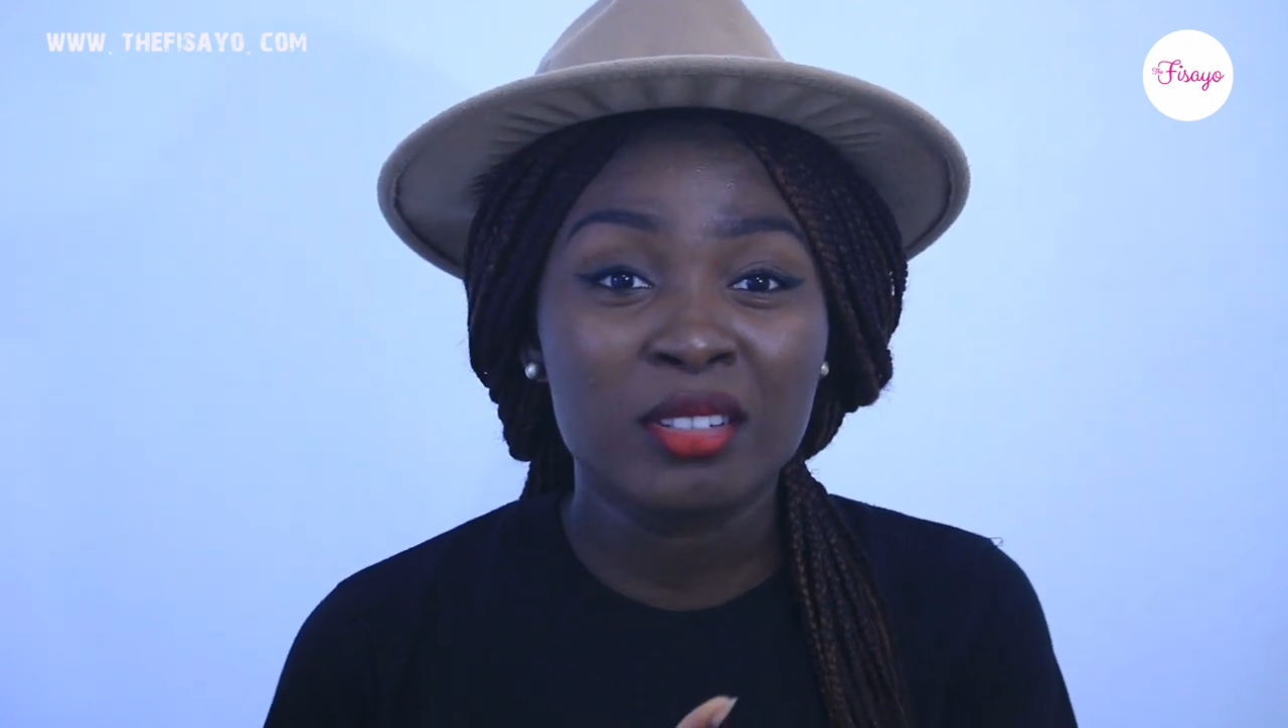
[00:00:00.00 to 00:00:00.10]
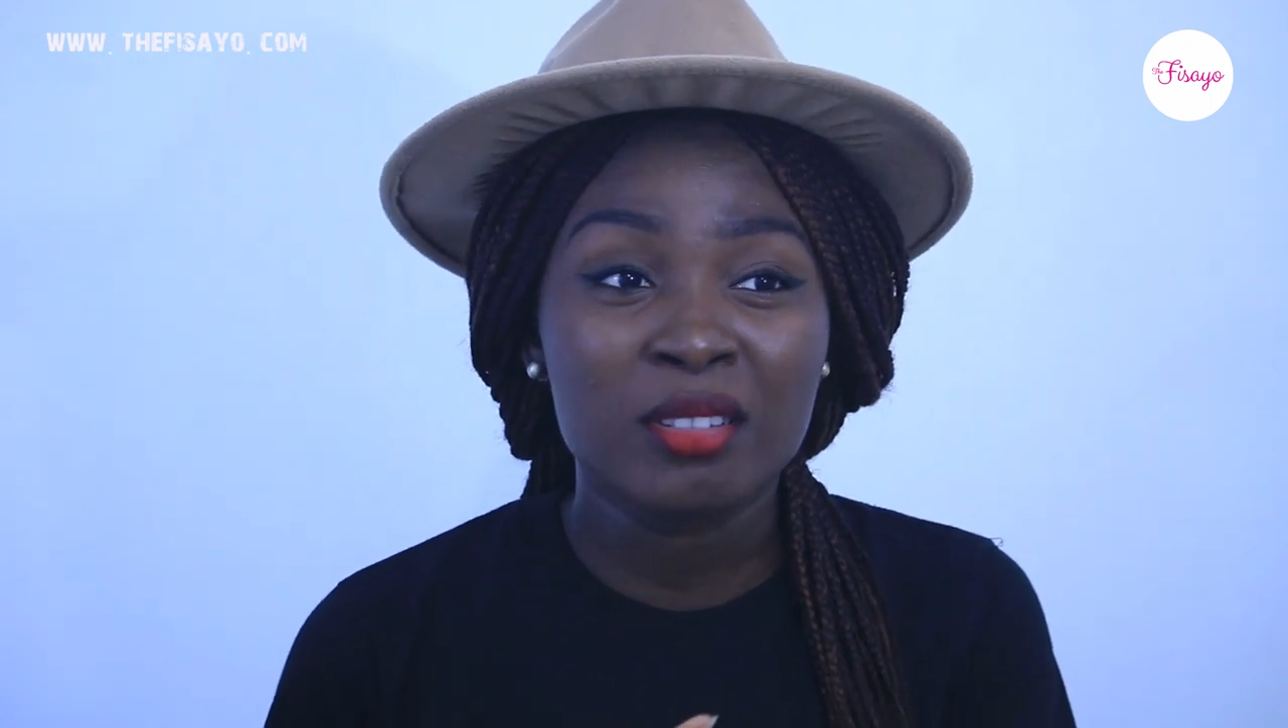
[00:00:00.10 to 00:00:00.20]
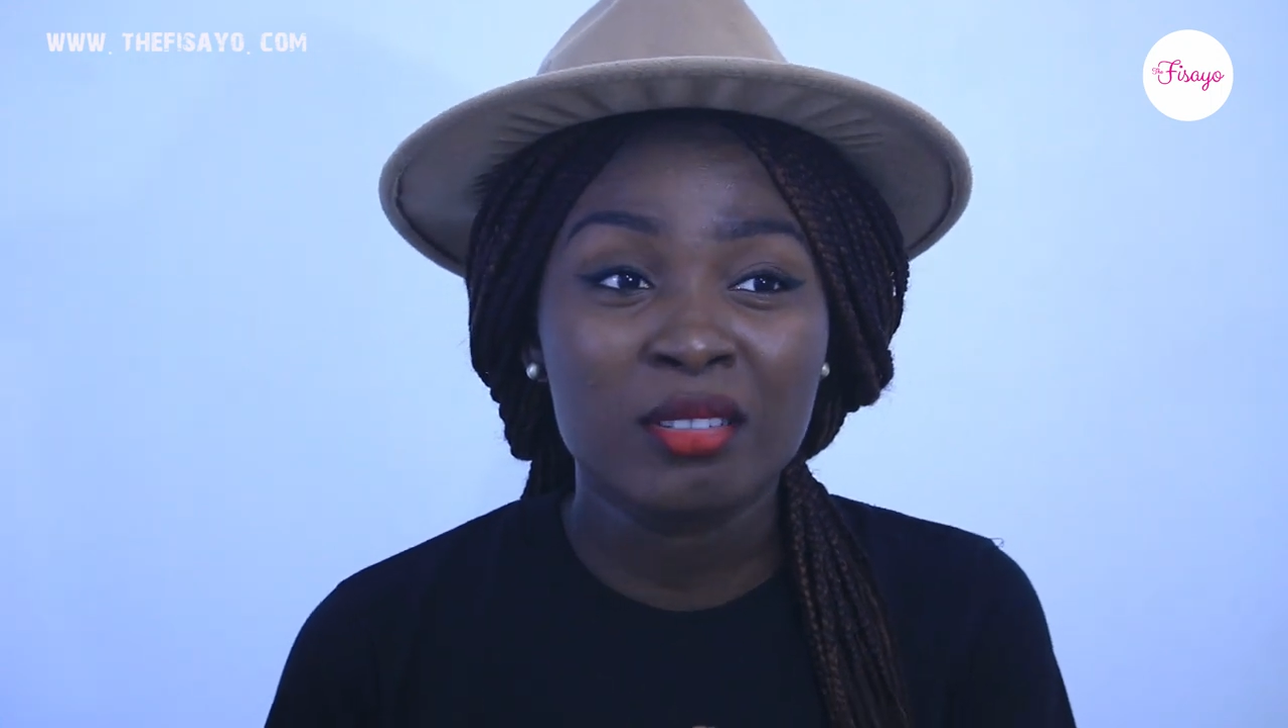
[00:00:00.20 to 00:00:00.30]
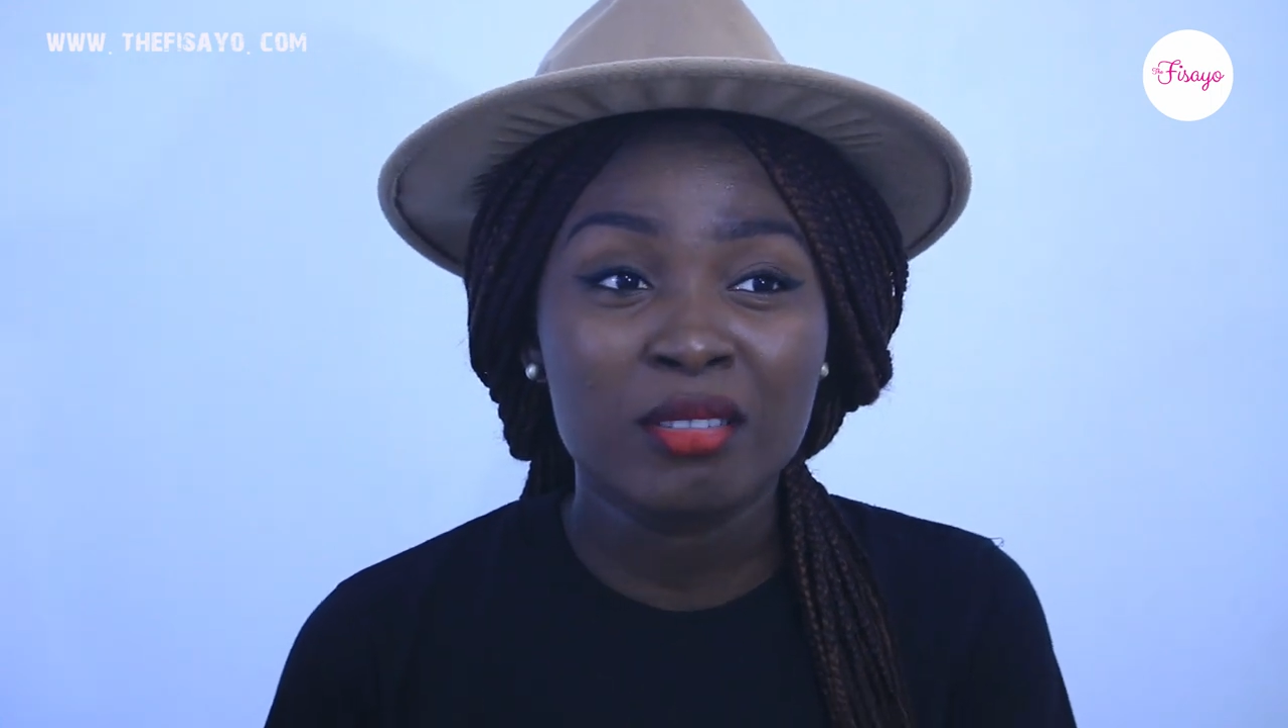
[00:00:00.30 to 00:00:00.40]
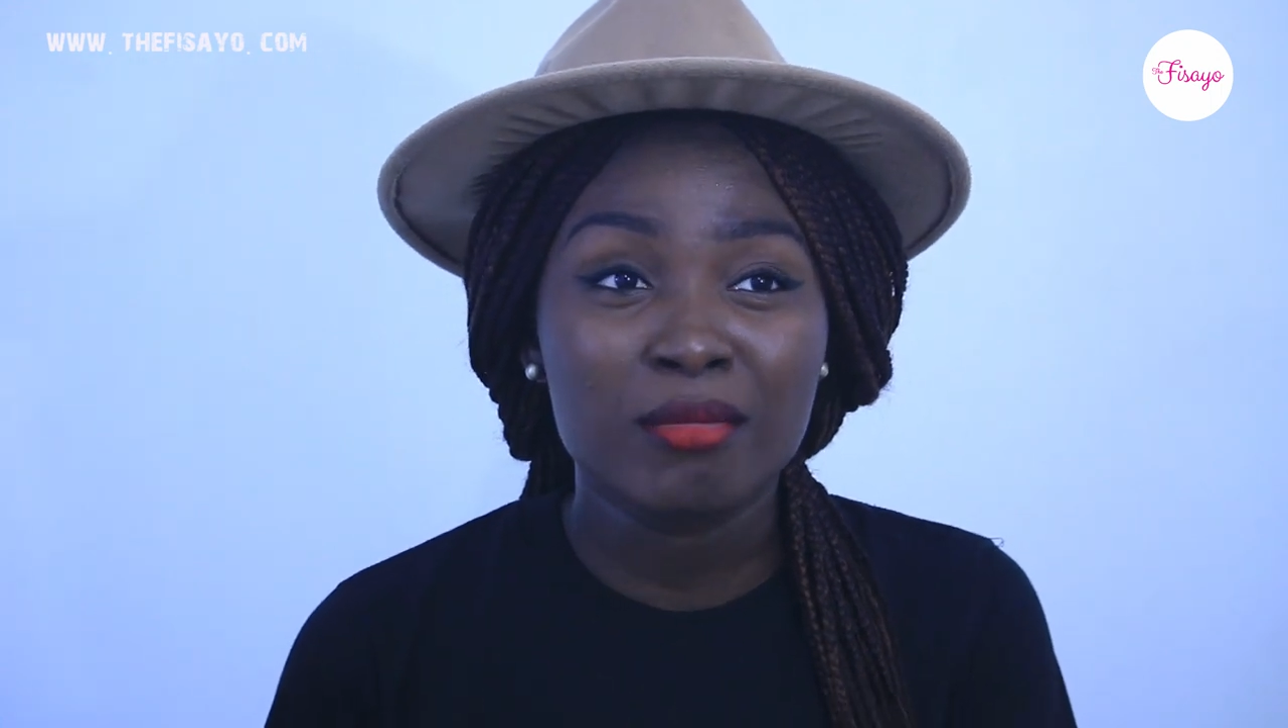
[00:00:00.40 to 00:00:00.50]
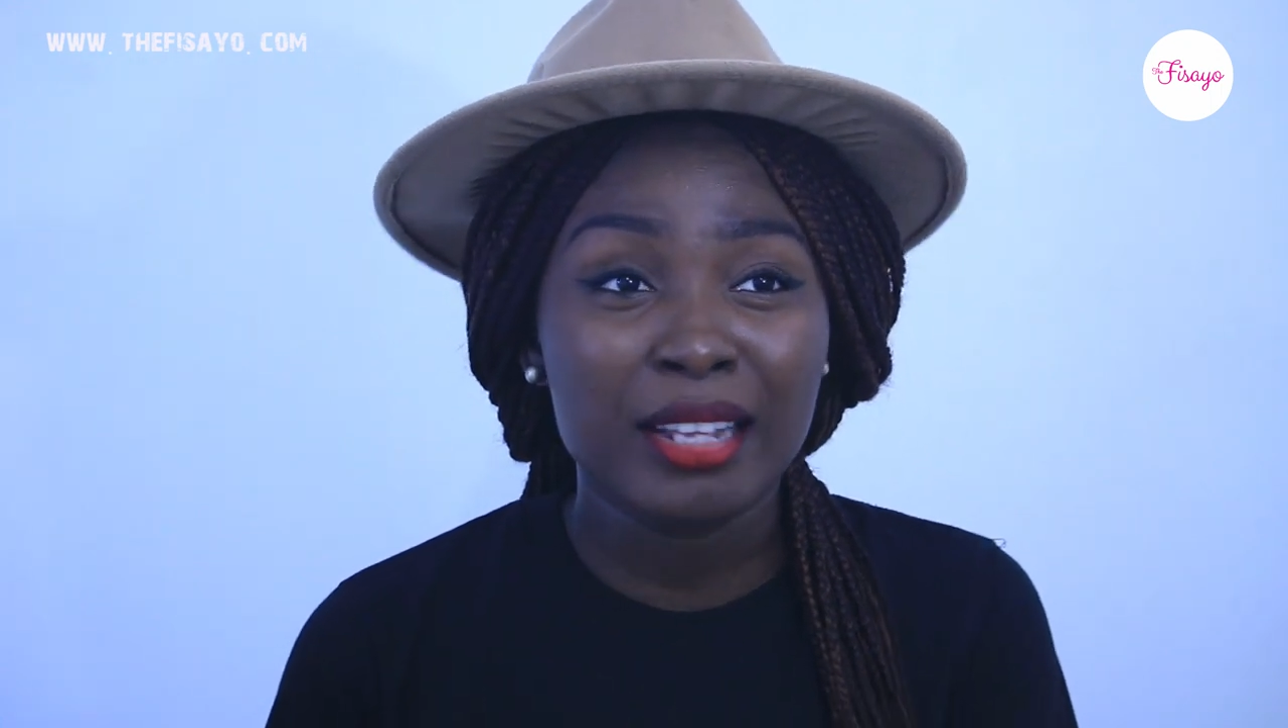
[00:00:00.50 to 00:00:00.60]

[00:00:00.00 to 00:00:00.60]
is,